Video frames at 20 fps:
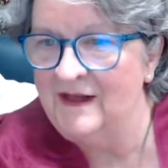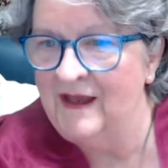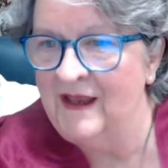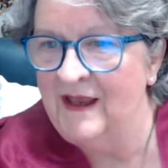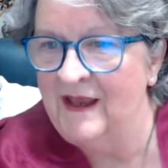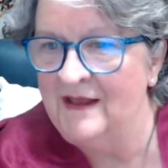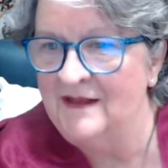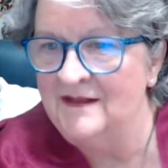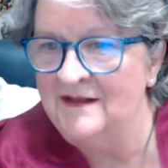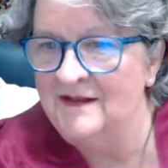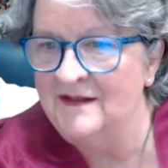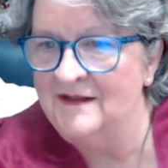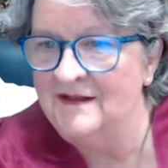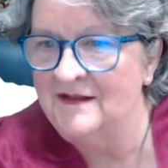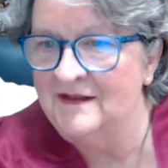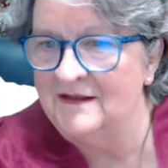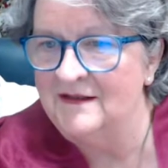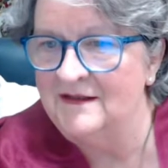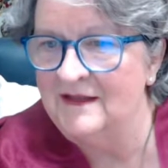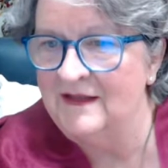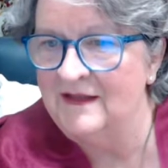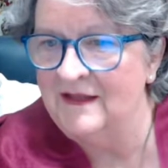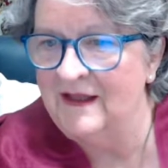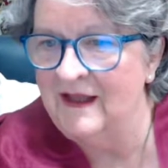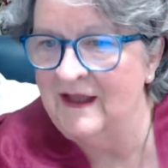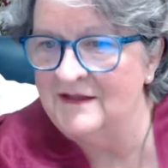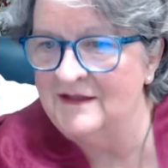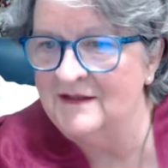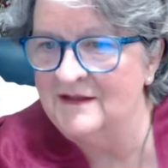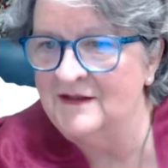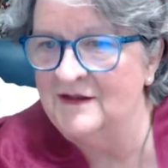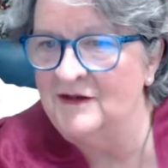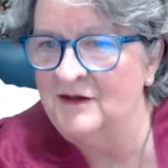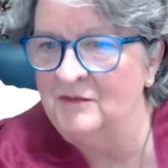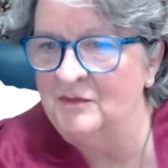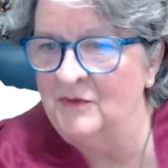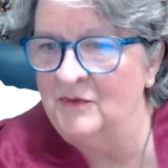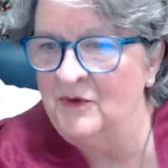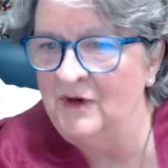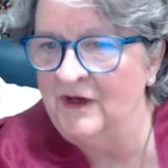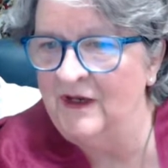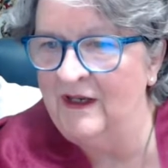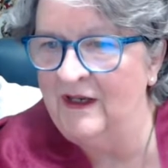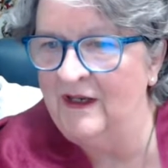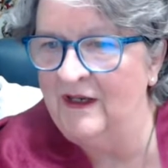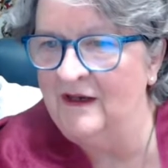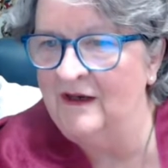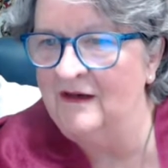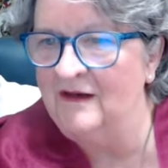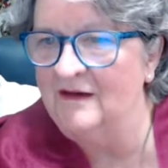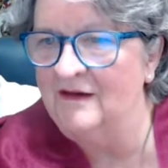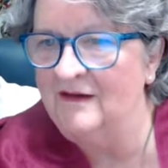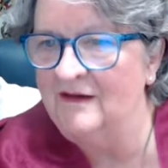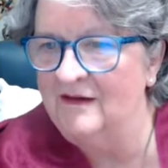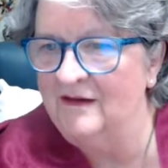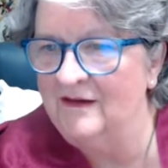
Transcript: and Celeste. Good morning.